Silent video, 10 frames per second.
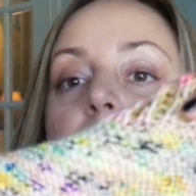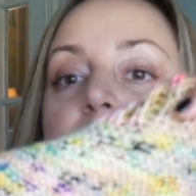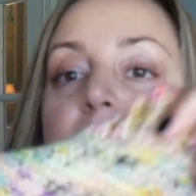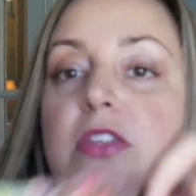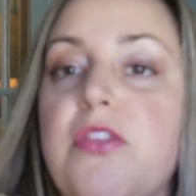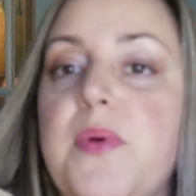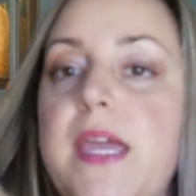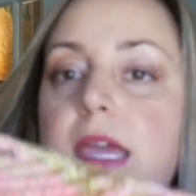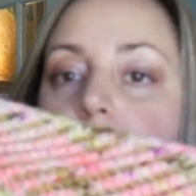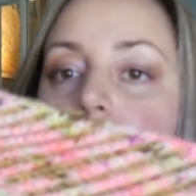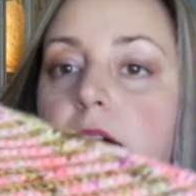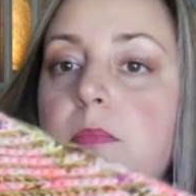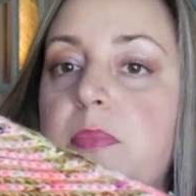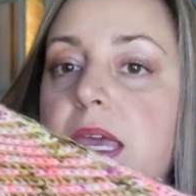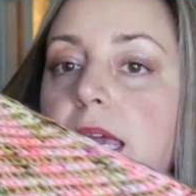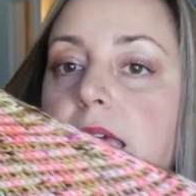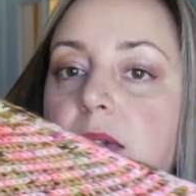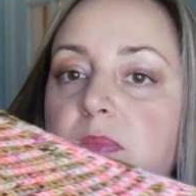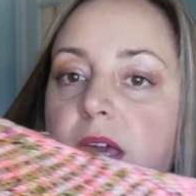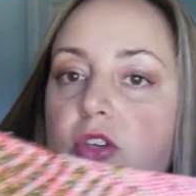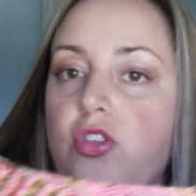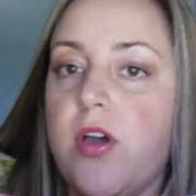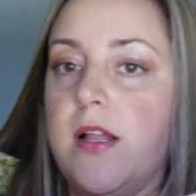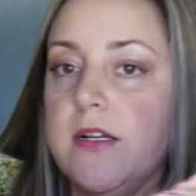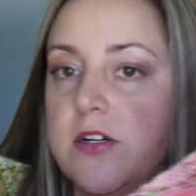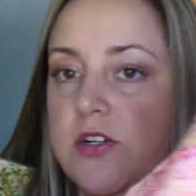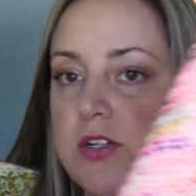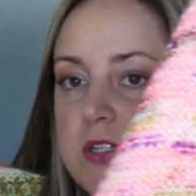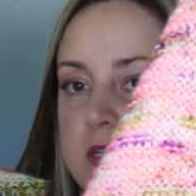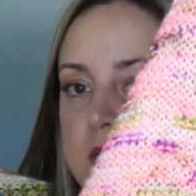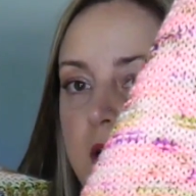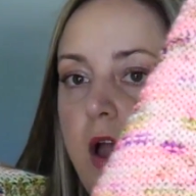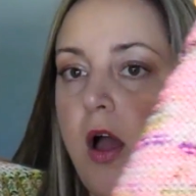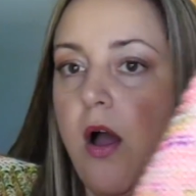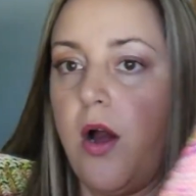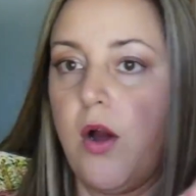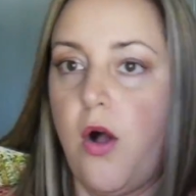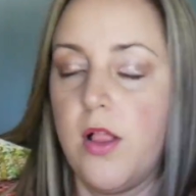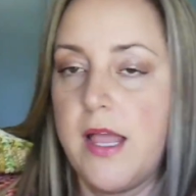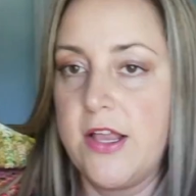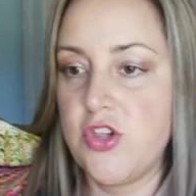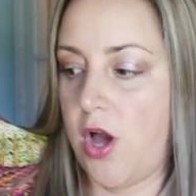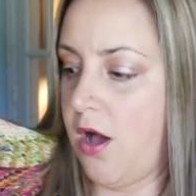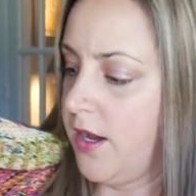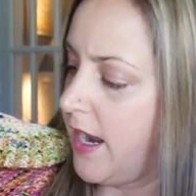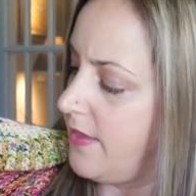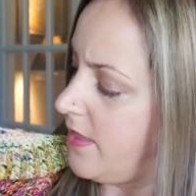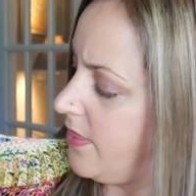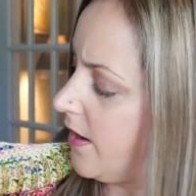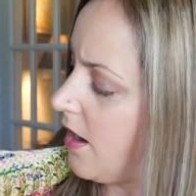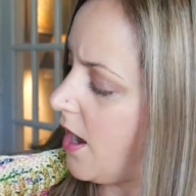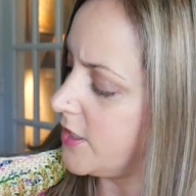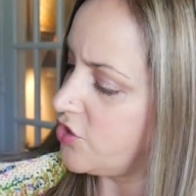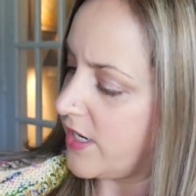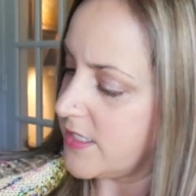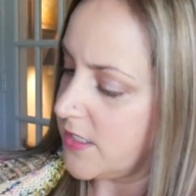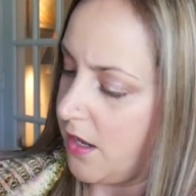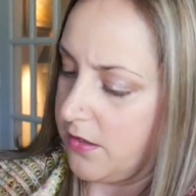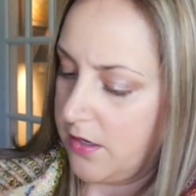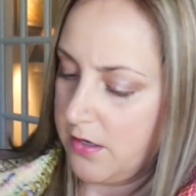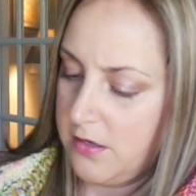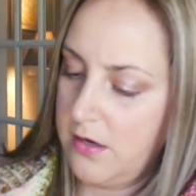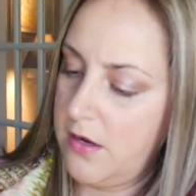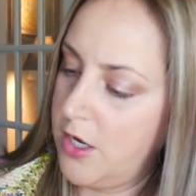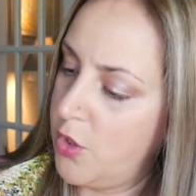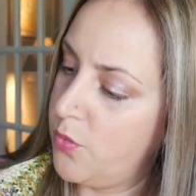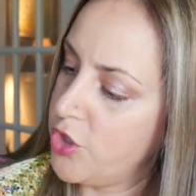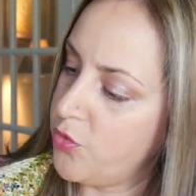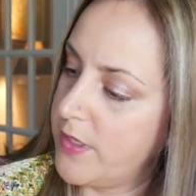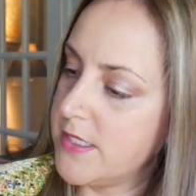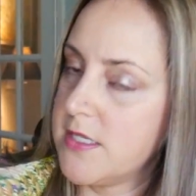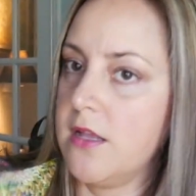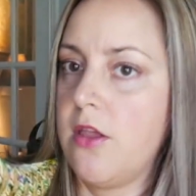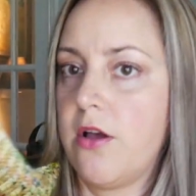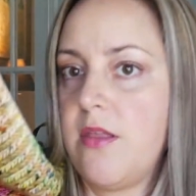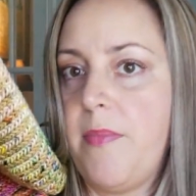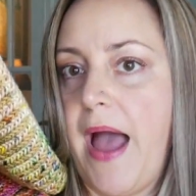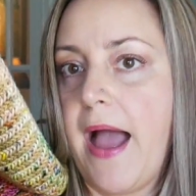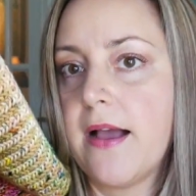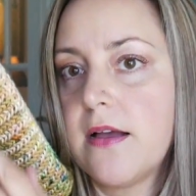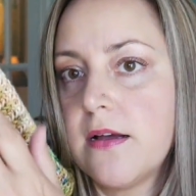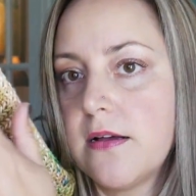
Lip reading: So the three pinky peach colors are all Hedgehog, and then the contrast color, which runs along the back,